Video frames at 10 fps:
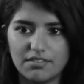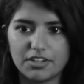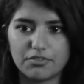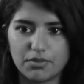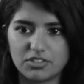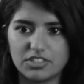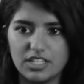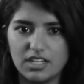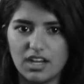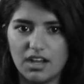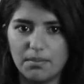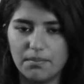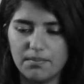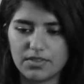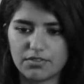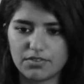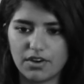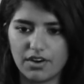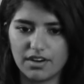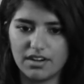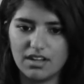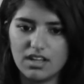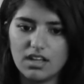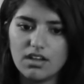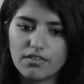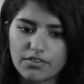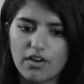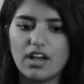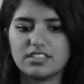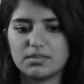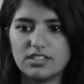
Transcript: very fortunate for us.